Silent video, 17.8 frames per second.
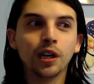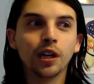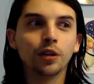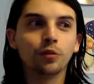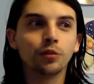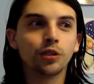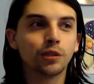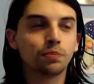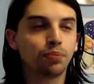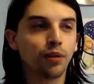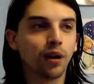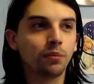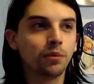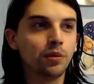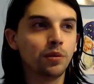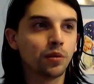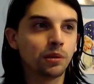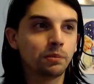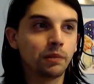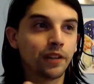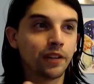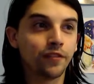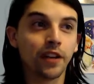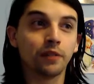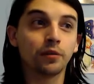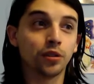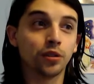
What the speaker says: which is probably one of my favorite